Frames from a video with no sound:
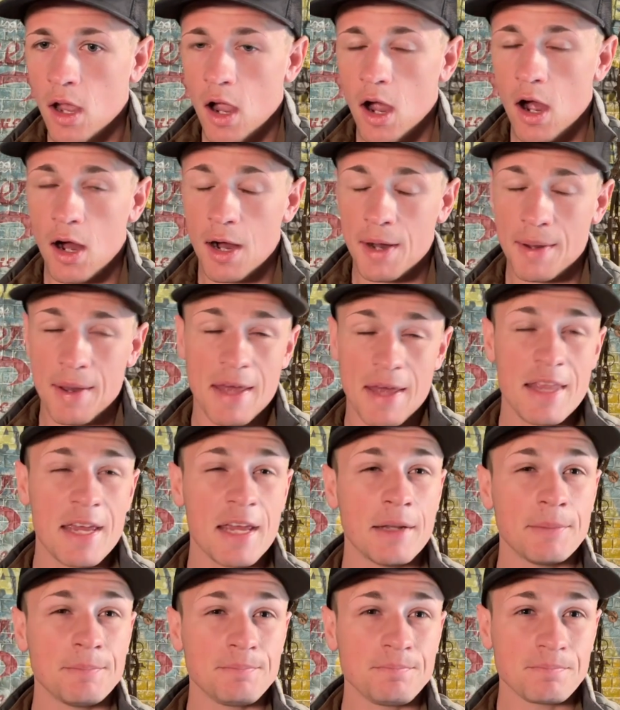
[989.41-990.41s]
And
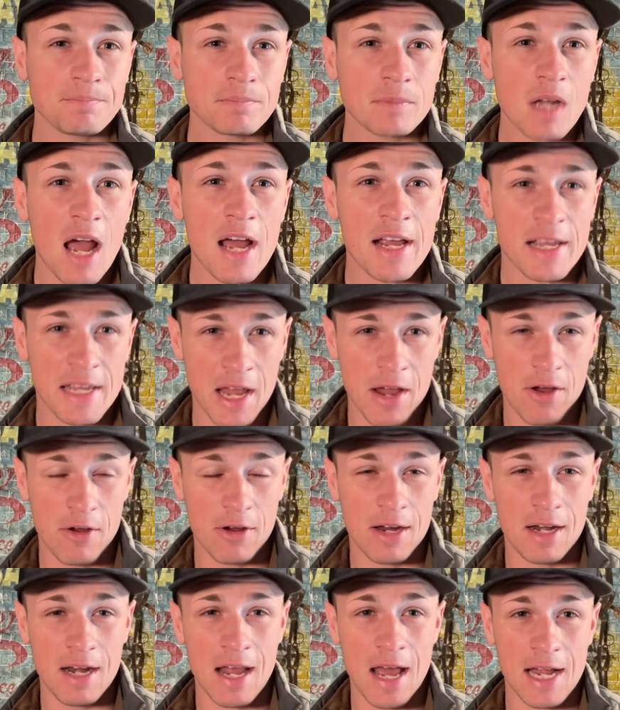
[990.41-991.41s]
then I
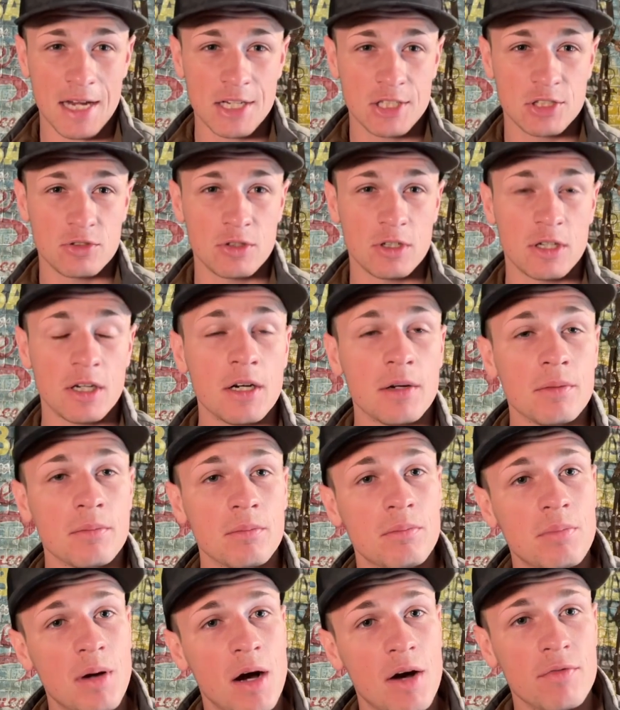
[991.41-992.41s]
carry an extra
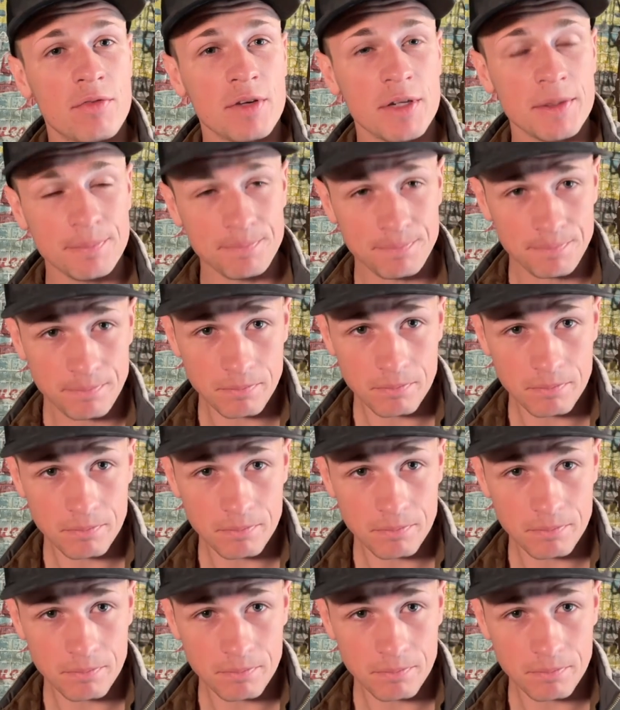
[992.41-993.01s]
puffy